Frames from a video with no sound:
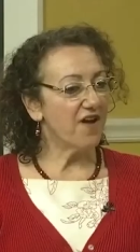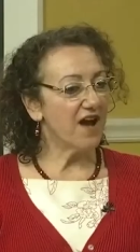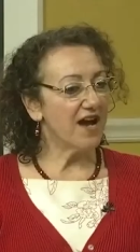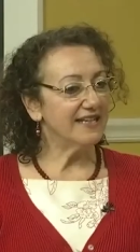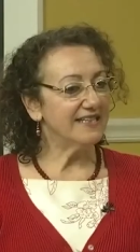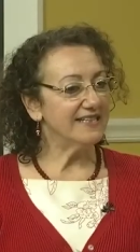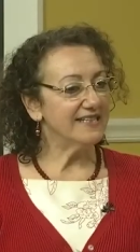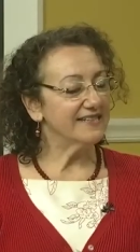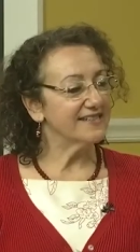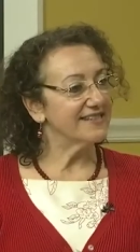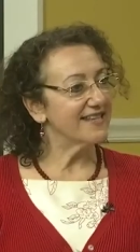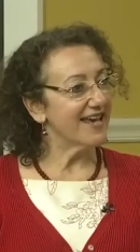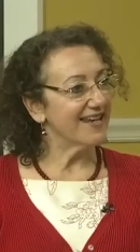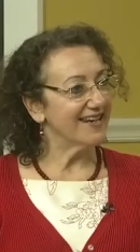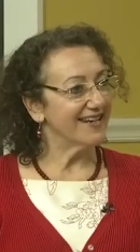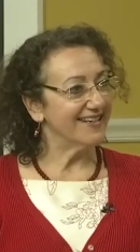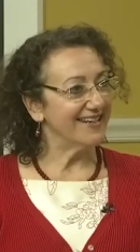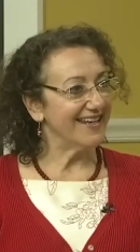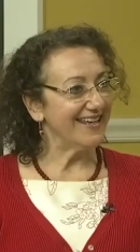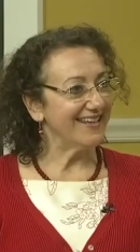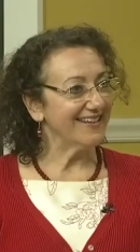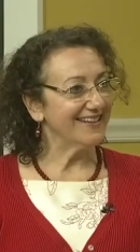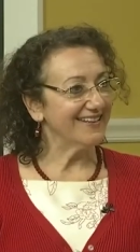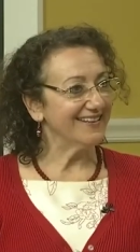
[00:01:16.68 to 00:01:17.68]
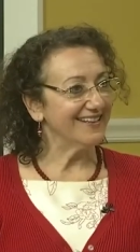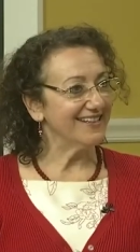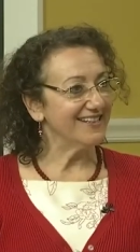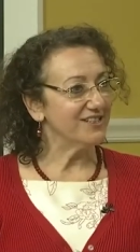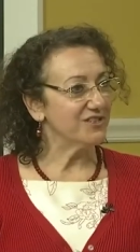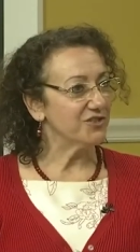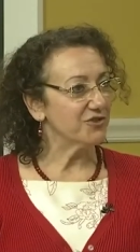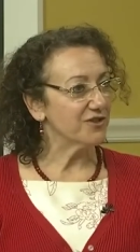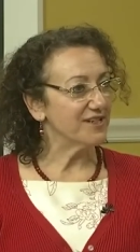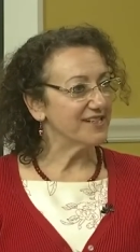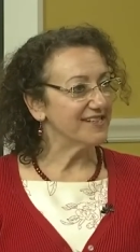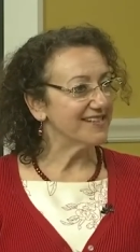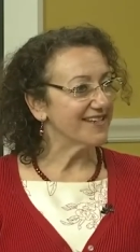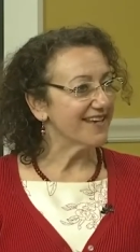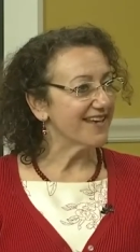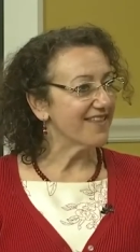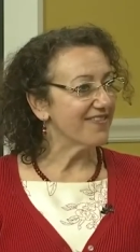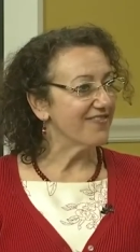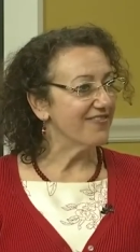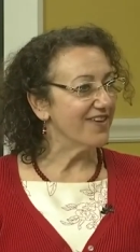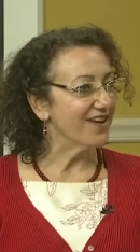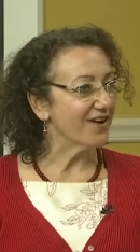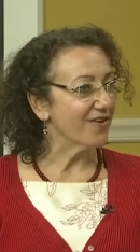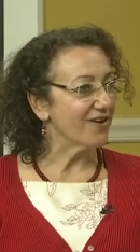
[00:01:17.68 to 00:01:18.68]
find is that in Italy,
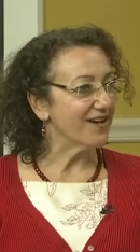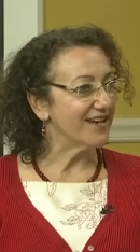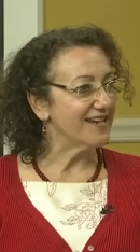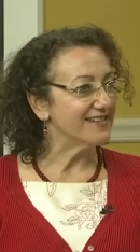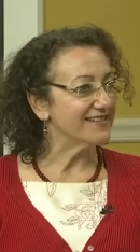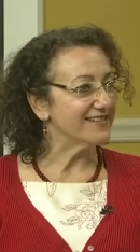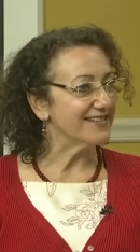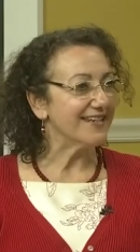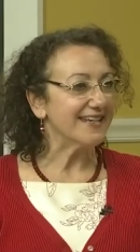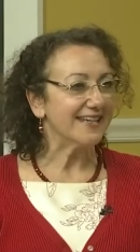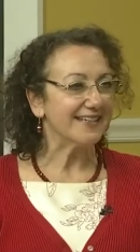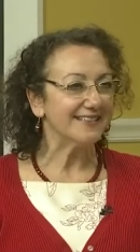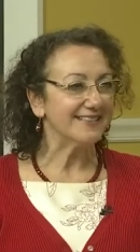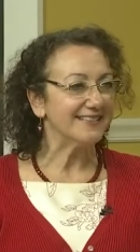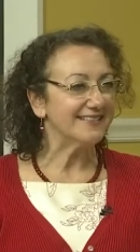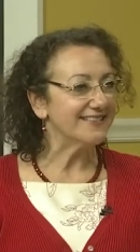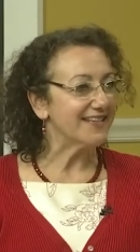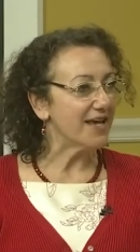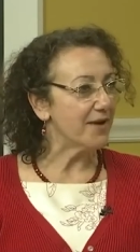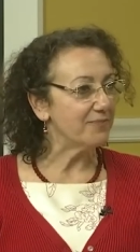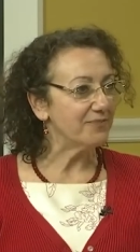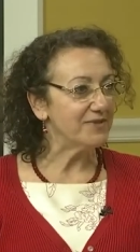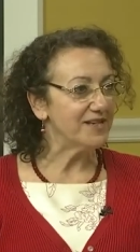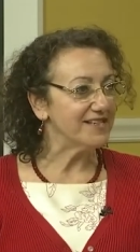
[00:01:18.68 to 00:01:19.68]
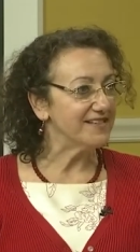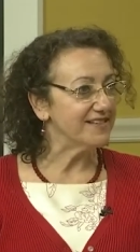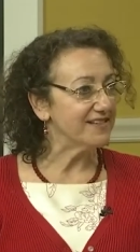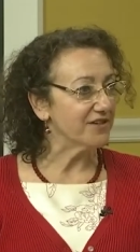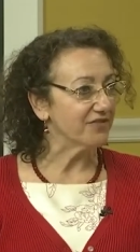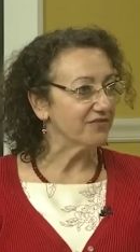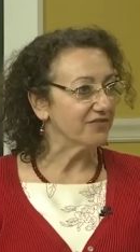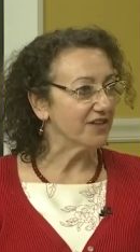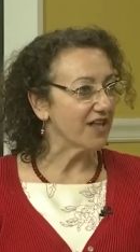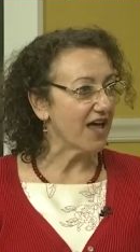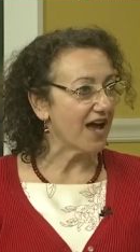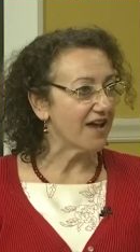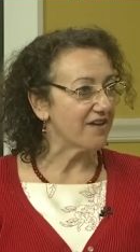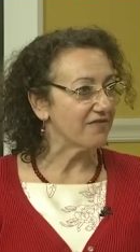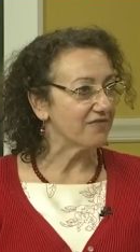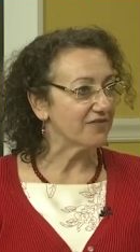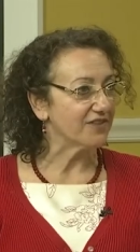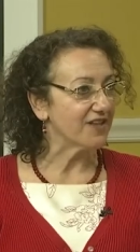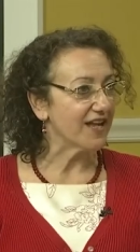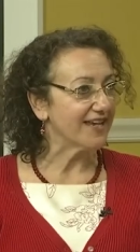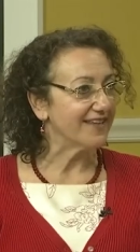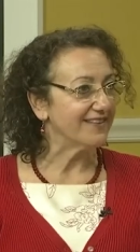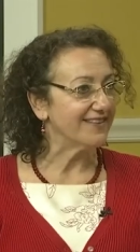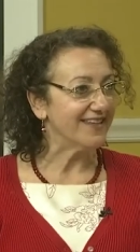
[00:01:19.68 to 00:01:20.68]
Teresa, there is an acceptance of
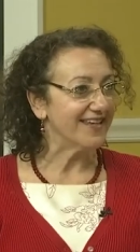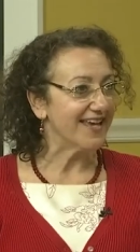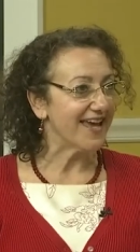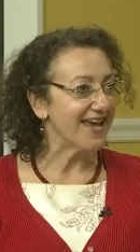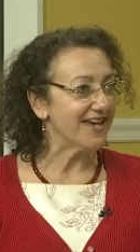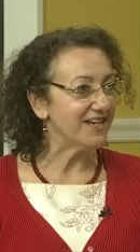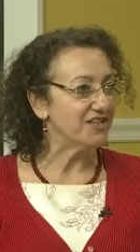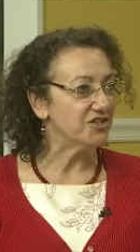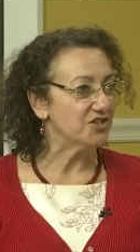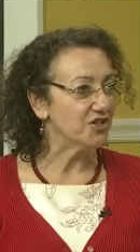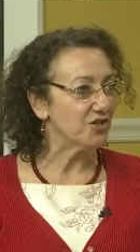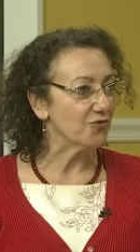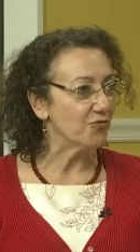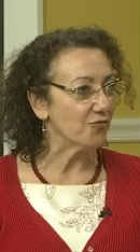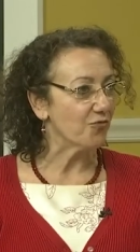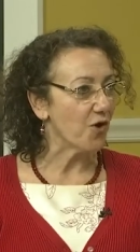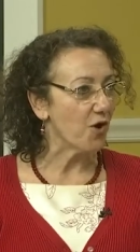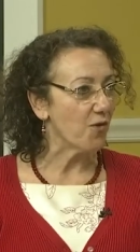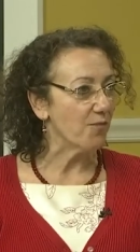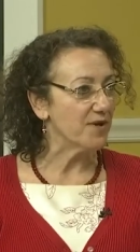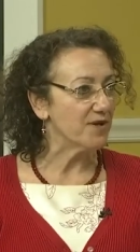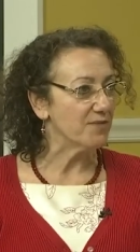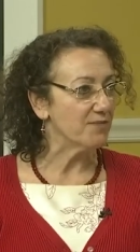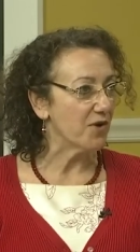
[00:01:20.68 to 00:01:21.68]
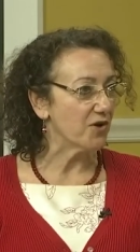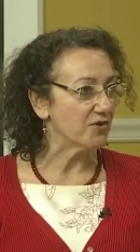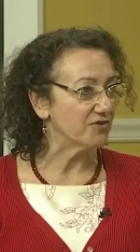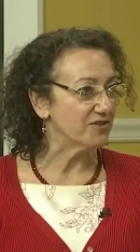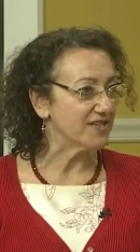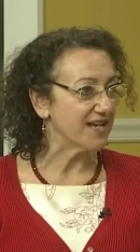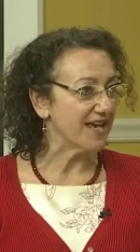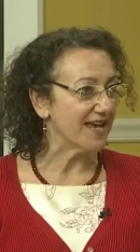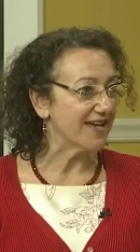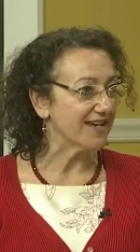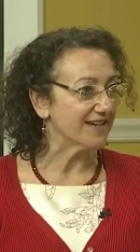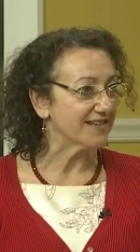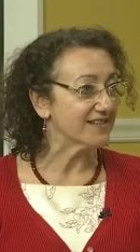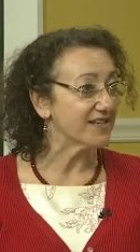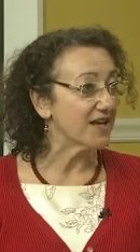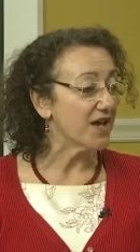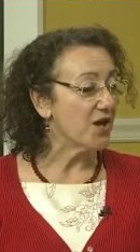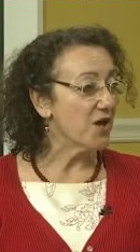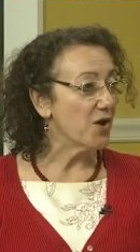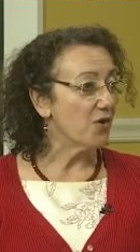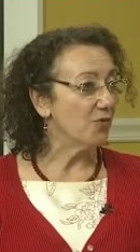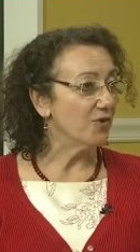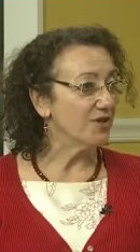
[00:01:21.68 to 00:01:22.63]
life like the ancient Roman mosaics.